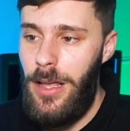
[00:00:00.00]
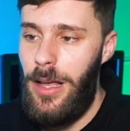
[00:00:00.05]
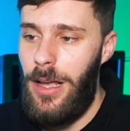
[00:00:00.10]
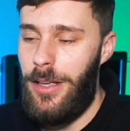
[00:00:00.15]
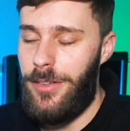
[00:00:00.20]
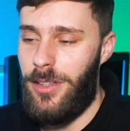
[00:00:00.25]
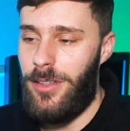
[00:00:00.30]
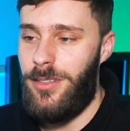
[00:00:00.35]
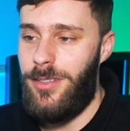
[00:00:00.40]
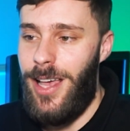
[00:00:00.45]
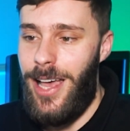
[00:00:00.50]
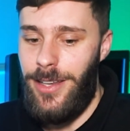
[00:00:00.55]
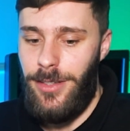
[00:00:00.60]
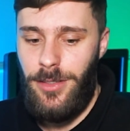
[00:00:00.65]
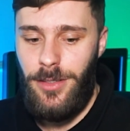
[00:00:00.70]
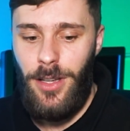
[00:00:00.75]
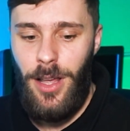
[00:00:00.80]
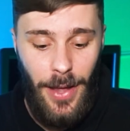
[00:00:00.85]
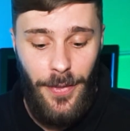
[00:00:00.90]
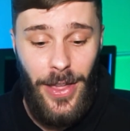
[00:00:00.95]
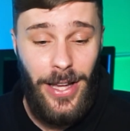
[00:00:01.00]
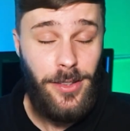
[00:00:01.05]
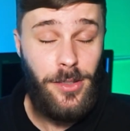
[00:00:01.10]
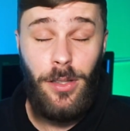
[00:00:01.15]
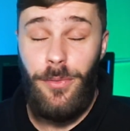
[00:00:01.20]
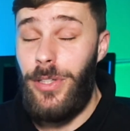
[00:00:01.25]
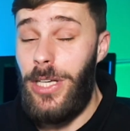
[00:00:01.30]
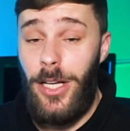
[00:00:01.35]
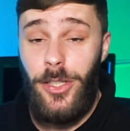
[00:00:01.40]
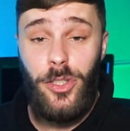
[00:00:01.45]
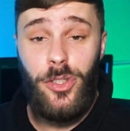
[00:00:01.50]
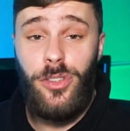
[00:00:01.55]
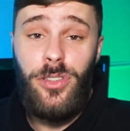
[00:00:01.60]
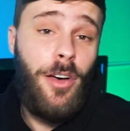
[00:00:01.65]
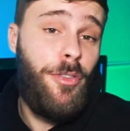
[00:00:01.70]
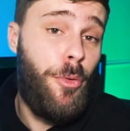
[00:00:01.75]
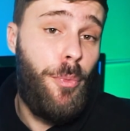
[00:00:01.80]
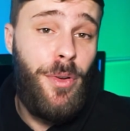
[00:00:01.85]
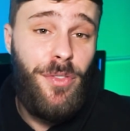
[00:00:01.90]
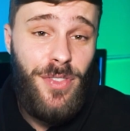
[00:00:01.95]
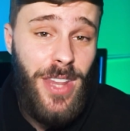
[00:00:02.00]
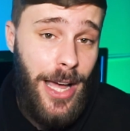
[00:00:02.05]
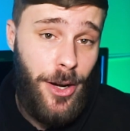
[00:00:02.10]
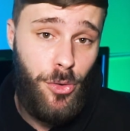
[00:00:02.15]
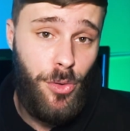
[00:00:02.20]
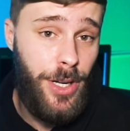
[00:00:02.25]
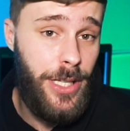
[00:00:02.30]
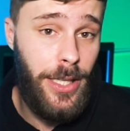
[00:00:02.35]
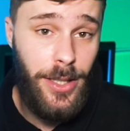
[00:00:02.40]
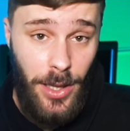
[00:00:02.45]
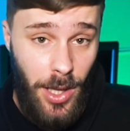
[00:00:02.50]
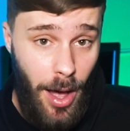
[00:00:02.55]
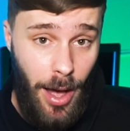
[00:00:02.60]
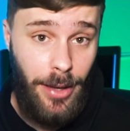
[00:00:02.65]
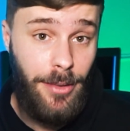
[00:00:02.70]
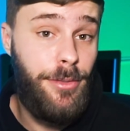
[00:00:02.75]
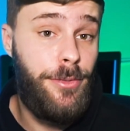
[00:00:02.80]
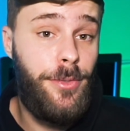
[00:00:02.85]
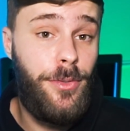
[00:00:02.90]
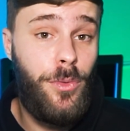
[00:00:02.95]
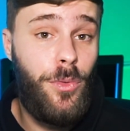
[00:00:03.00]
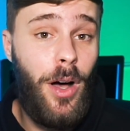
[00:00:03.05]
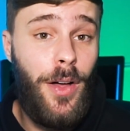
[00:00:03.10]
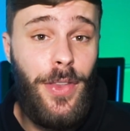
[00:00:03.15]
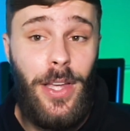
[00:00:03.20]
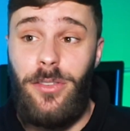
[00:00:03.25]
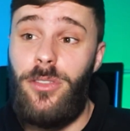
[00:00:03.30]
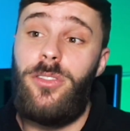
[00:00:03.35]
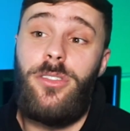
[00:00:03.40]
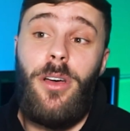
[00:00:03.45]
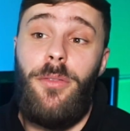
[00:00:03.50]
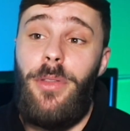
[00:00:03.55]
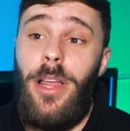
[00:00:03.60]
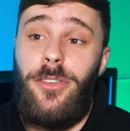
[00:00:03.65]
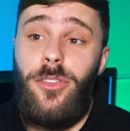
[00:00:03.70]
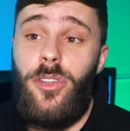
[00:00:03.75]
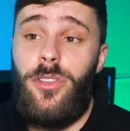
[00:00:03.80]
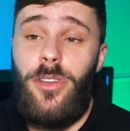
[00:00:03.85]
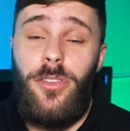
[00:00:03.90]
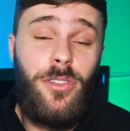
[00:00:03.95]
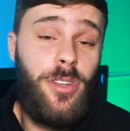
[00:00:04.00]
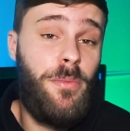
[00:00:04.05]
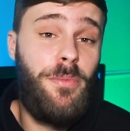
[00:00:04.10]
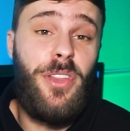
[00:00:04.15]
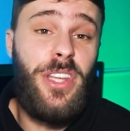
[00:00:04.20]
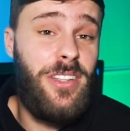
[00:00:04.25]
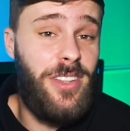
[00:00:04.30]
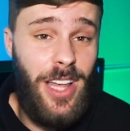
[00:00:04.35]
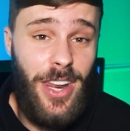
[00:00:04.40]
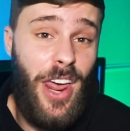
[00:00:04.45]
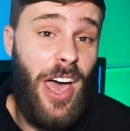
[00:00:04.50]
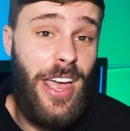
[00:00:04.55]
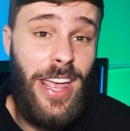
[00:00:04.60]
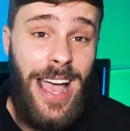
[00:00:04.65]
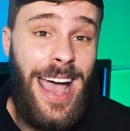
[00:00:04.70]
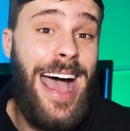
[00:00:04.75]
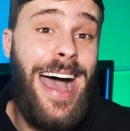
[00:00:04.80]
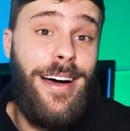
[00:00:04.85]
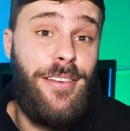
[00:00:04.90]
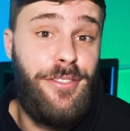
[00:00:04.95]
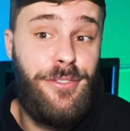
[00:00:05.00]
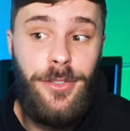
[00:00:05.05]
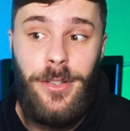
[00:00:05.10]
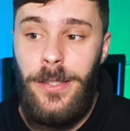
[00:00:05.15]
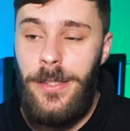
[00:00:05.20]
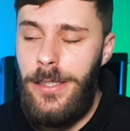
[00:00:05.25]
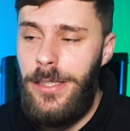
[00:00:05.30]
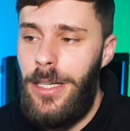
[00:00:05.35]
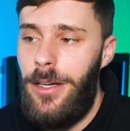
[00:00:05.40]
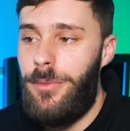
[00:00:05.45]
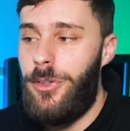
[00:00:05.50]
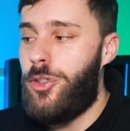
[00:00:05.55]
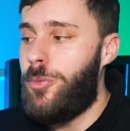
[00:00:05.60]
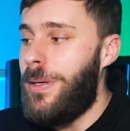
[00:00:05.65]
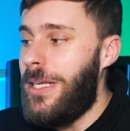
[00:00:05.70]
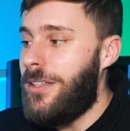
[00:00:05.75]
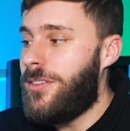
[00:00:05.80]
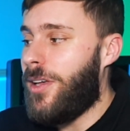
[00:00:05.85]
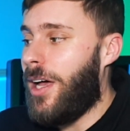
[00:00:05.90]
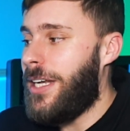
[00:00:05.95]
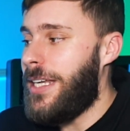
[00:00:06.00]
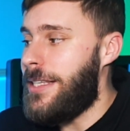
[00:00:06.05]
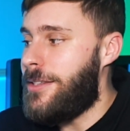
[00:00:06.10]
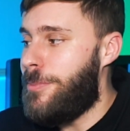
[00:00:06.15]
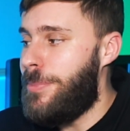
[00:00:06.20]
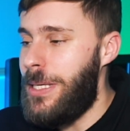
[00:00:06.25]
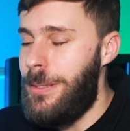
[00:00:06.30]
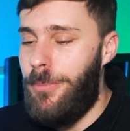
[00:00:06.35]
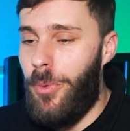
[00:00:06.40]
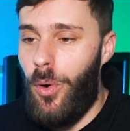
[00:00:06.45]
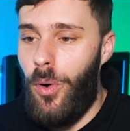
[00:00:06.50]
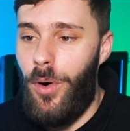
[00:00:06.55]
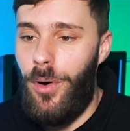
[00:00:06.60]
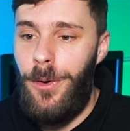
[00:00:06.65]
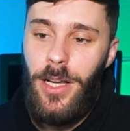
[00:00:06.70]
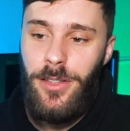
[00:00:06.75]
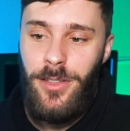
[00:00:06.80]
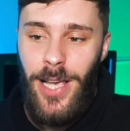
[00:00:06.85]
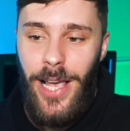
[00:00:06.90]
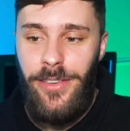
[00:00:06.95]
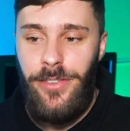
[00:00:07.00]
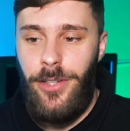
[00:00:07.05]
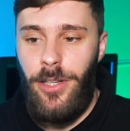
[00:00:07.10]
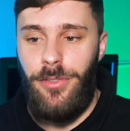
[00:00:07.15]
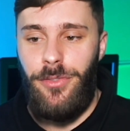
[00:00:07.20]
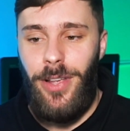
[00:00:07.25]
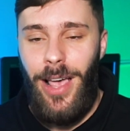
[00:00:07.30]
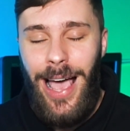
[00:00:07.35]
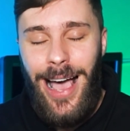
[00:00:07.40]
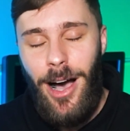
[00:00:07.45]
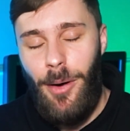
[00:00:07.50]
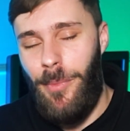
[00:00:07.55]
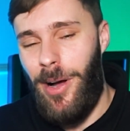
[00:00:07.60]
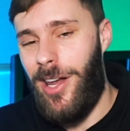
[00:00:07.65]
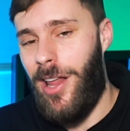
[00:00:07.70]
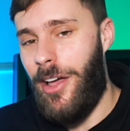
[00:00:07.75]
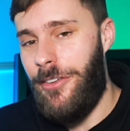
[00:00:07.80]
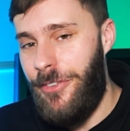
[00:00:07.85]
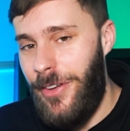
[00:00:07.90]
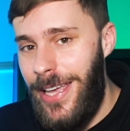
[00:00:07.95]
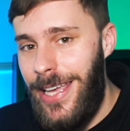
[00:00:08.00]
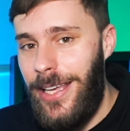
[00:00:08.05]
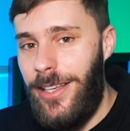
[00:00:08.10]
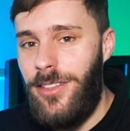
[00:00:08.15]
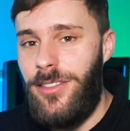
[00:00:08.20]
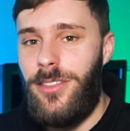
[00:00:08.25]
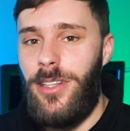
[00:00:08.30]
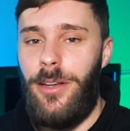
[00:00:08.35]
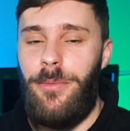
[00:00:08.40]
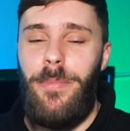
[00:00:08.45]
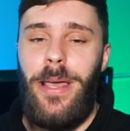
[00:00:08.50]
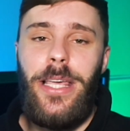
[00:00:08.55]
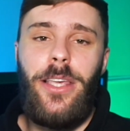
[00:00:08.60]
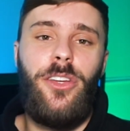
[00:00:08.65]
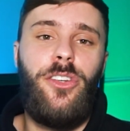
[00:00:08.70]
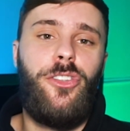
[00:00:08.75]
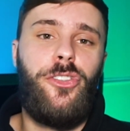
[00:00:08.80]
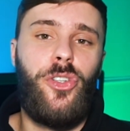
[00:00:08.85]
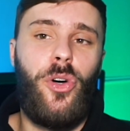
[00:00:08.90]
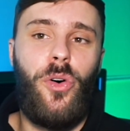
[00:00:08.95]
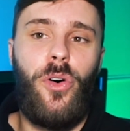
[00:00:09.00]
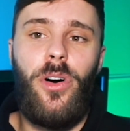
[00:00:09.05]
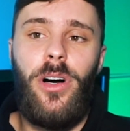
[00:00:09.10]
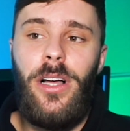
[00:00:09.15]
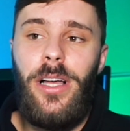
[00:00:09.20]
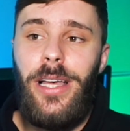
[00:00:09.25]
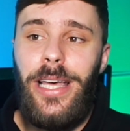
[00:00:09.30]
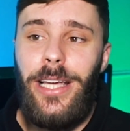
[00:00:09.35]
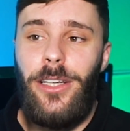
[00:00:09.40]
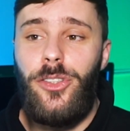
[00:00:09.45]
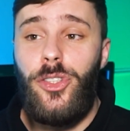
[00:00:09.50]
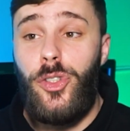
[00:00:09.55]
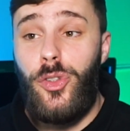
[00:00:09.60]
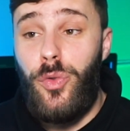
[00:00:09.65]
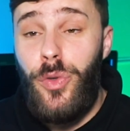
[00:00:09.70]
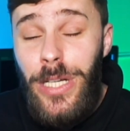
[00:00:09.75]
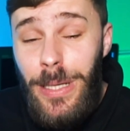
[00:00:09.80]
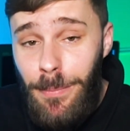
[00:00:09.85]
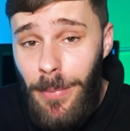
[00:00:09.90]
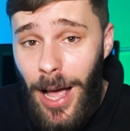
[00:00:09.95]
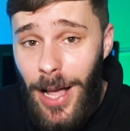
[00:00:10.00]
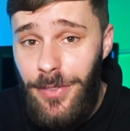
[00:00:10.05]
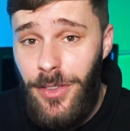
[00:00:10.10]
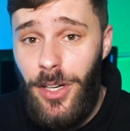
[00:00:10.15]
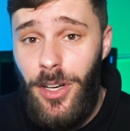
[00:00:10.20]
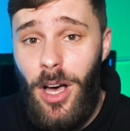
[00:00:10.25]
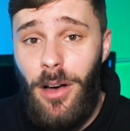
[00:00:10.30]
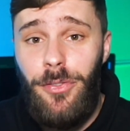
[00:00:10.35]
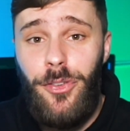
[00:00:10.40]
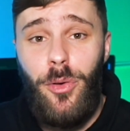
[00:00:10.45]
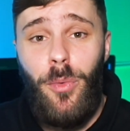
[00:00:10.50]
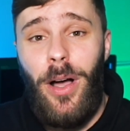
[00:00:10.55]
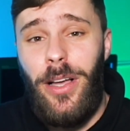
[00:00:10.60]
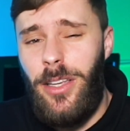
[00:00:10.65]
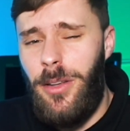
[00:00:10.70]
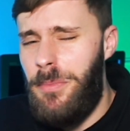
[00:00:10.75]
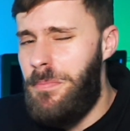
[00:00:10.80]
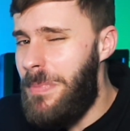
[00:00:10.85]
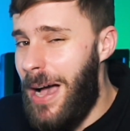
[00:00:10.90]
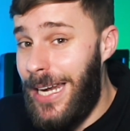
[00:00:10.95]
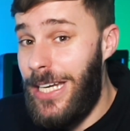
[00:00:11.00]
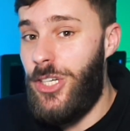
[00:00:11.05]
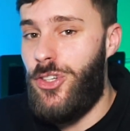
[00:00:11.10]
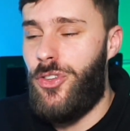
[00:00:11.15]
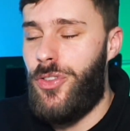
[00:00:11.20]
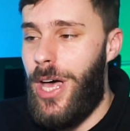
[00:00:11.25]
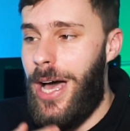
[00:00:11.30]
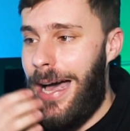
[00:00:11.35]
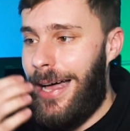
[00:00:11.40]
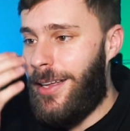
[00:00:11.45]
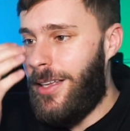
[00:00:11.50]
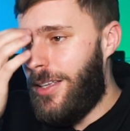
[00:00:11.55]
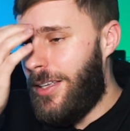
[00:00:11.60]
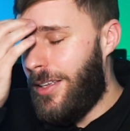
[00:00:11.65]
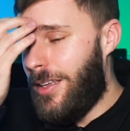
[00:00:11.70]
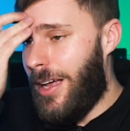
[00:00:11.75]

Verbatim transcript: as I said. And that's something I just suffer with naturally in life, right? That's just, some, that's just something that I have, which means I need to be more attentive to how my life is and making sure it's streamlined enough so I can manage that.